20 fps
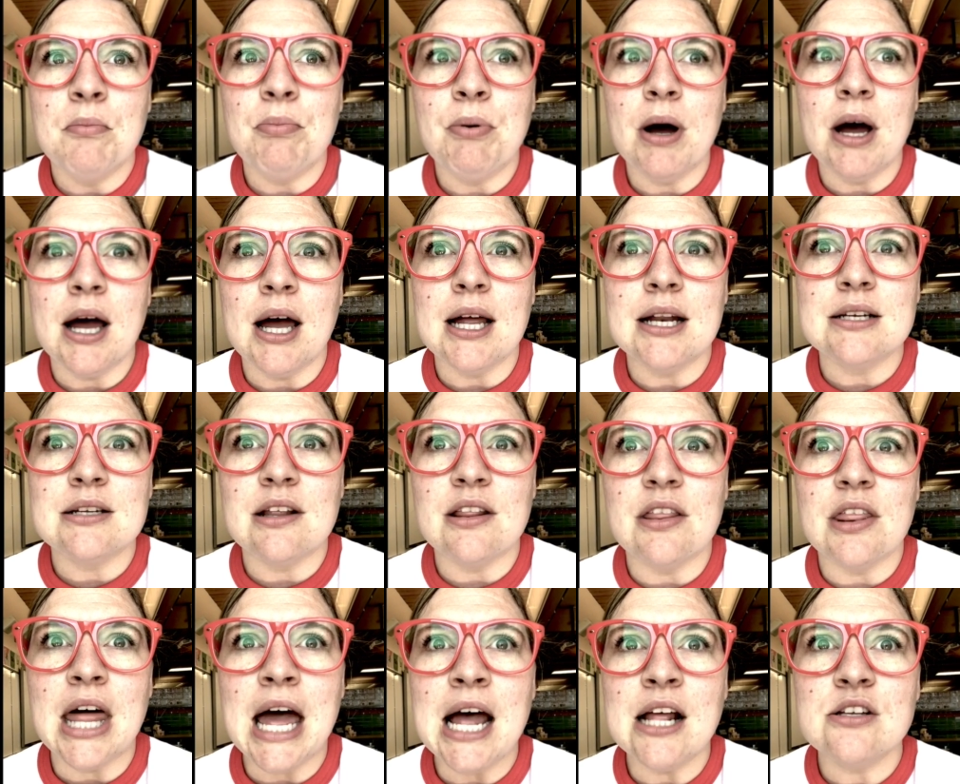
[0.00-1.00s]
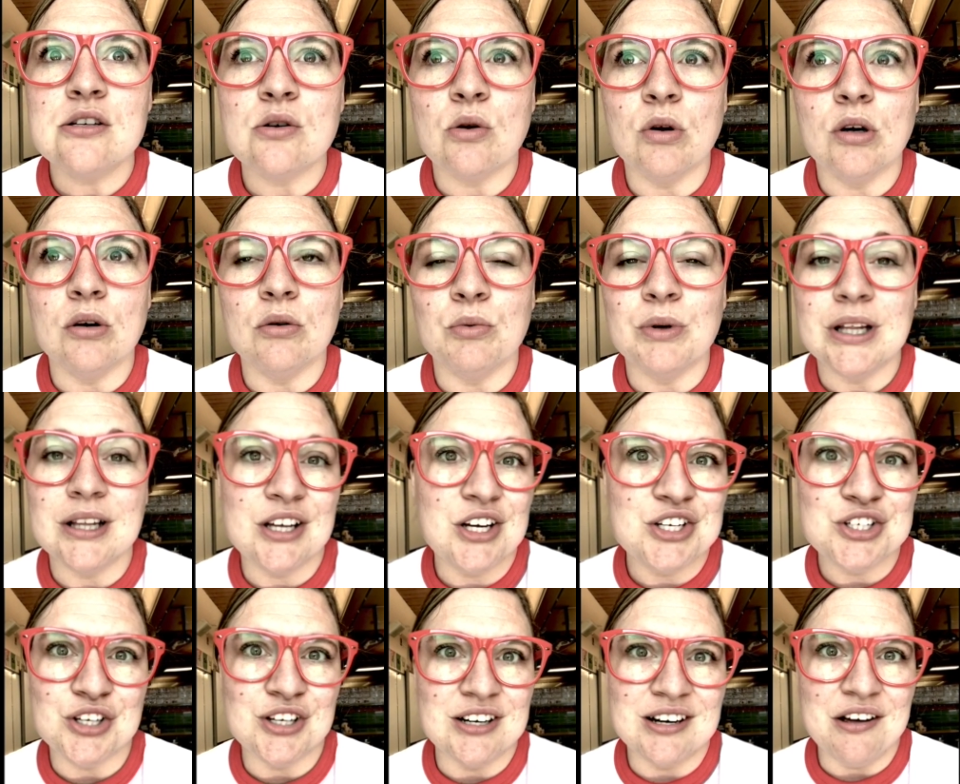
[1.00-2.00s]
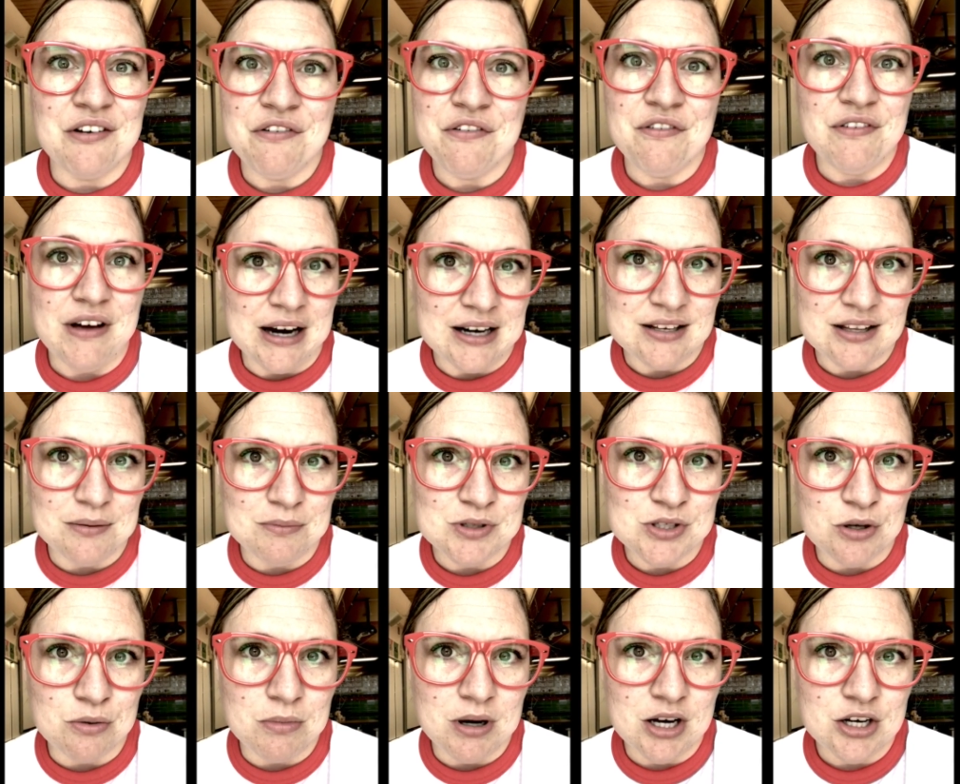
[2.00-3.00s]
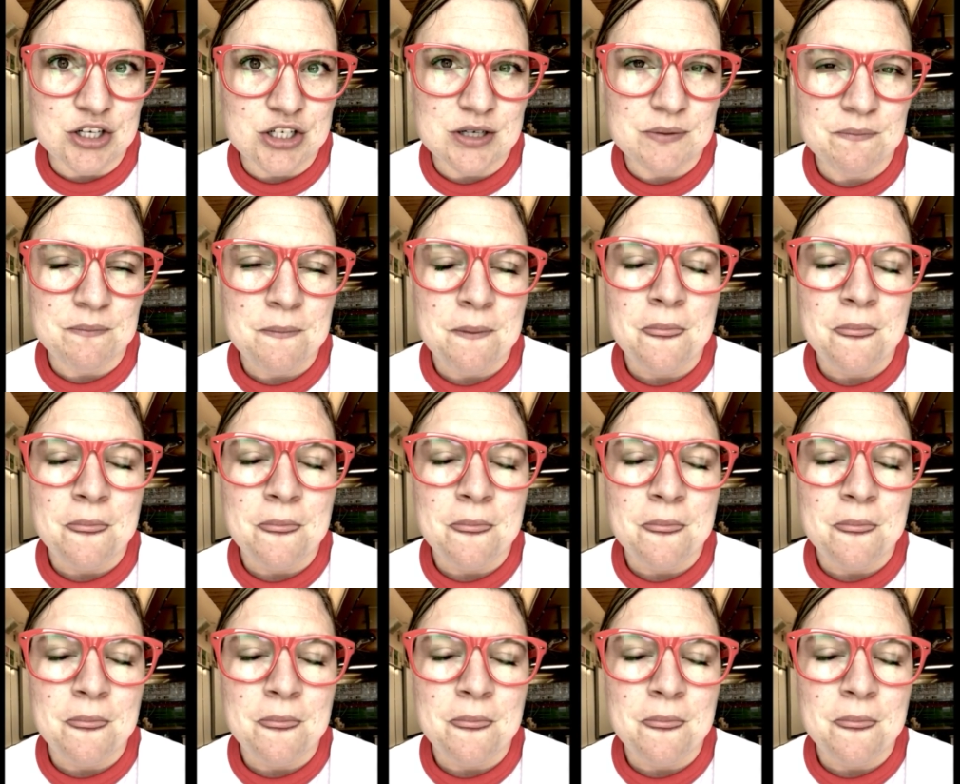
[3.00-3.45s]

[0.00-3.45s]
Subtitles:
But that score really shouldn't affect them so much.